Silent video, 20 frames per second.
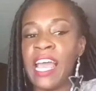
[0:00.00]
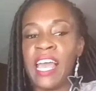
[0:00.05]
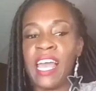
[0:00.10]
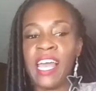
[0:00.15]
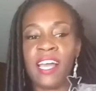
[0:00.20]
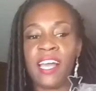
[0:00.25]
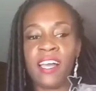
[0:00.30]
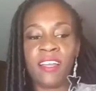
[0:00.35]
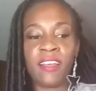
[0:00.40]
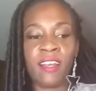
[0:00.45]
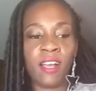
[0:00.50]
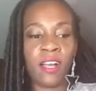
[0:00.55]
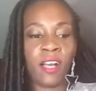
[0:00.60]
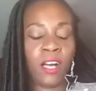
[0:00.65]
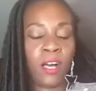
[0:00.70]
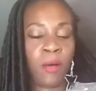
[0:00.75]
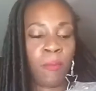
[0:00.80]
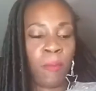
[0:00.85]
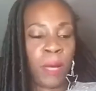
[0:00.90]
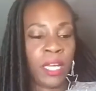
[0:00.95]
And
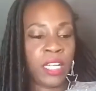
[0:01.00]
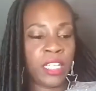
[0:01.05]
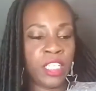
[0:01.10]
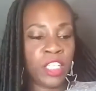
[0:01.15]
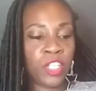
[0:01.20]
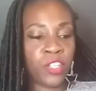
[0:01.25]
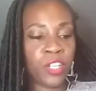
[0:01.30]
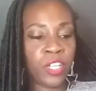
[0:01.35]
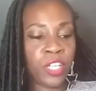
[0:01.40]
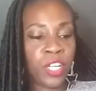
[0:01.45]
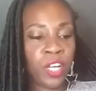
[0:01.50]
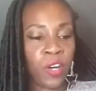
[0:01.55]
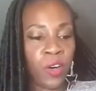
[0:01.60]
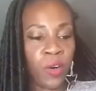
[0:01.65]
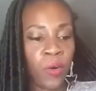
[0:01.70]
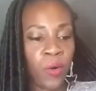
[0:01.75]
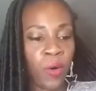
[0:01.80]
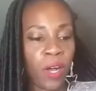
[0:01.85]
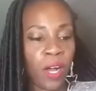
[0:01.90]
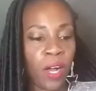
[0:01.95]
about a year
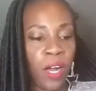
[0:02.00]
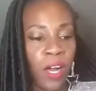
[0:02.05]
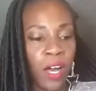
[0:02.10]
ago,